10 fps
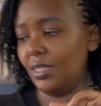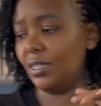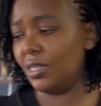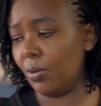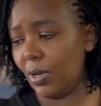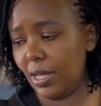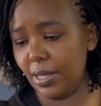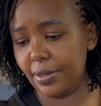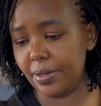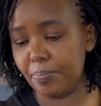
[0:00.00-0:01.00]
in
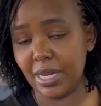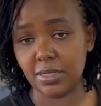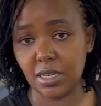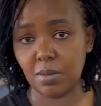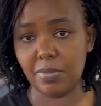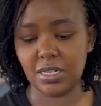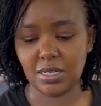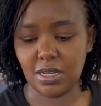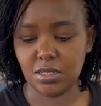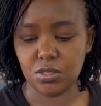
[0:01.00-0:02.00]
our pancake
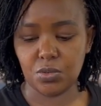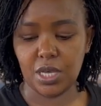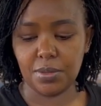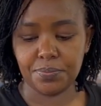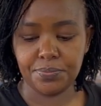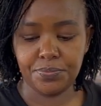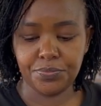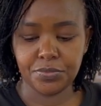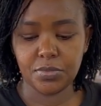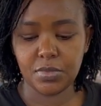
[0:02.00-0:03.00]
batter. So yeah,
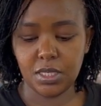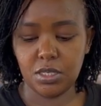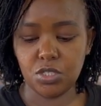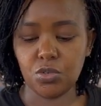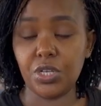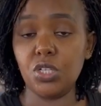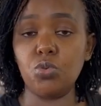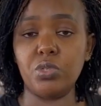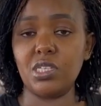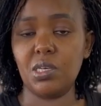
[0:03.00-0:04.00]
it's okay
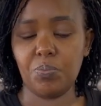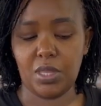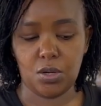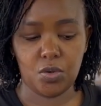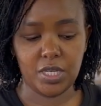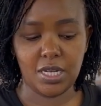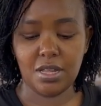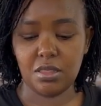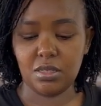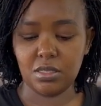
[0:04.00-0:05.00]
to skip the oil
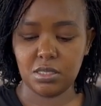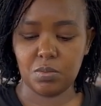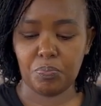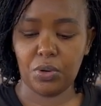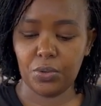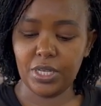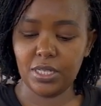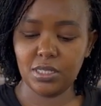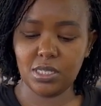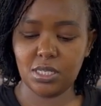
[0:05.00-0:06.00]
at this
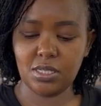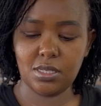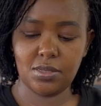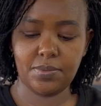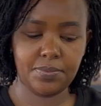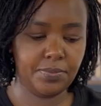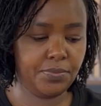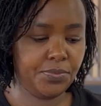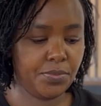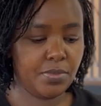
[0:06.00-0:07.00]
point,
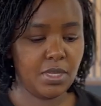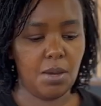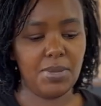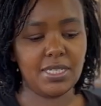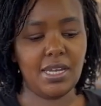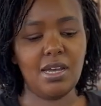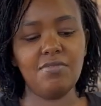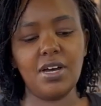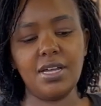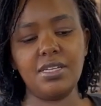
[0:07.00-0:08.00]
but I
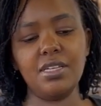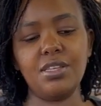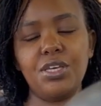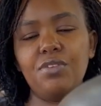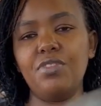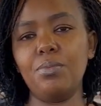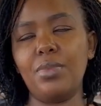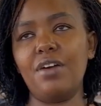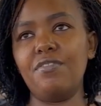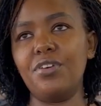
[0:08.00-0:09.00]
love adding. They give
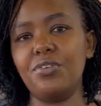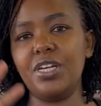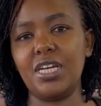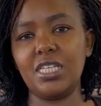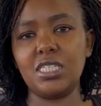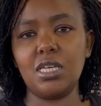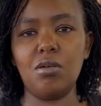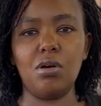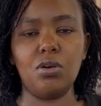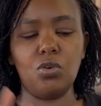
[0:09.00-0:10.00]
them a very nice
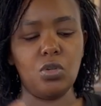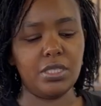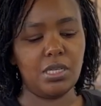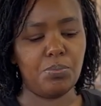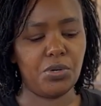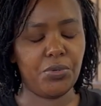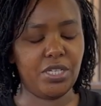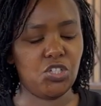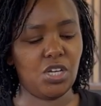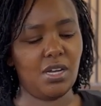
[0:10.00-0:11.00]
golden
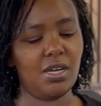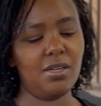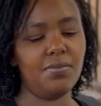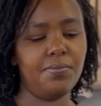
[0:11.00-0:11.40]
brownish color,